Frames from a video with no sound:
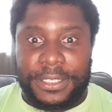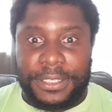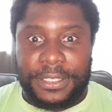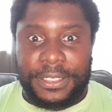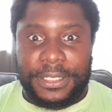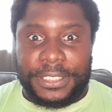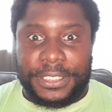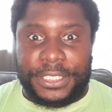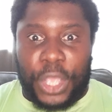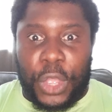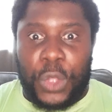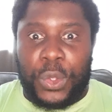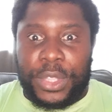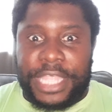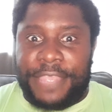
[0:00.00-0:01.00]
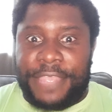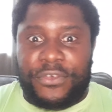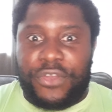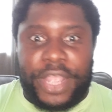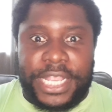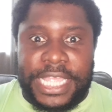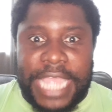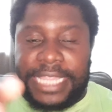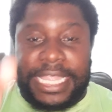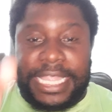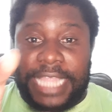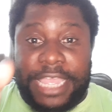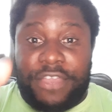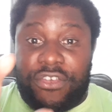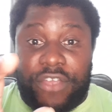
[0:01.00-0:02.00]
So they already
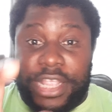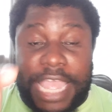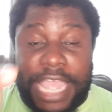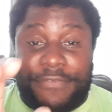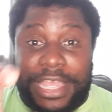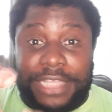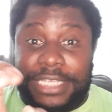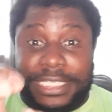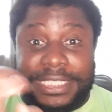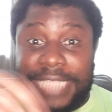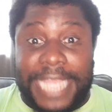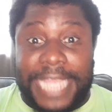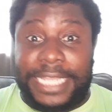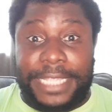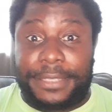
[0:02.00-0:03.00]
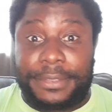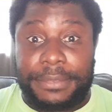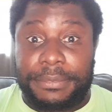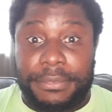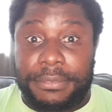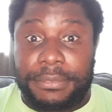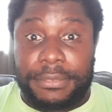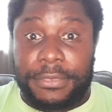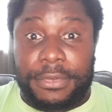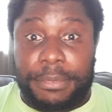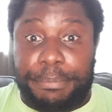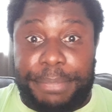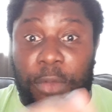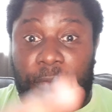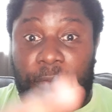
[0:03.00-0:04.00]
have an understanding
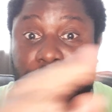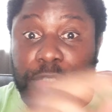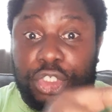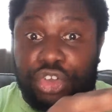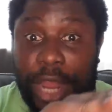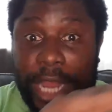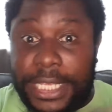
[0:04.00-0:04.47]
built from training.